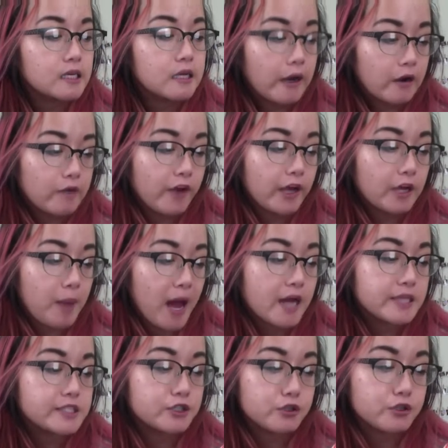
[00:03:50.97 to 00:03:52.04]
Clarifying
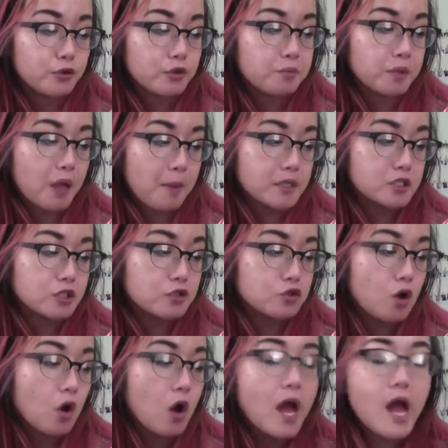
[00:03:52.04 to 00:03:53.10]
Pads Youth Blemish
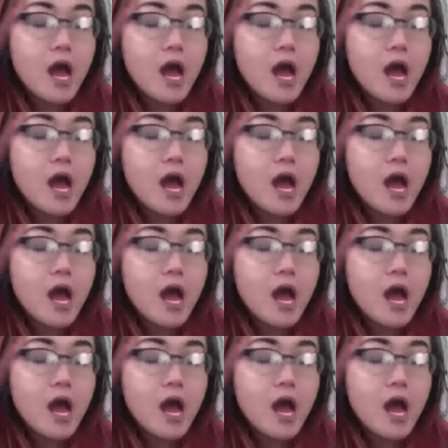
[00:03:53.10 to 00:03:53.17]
Control,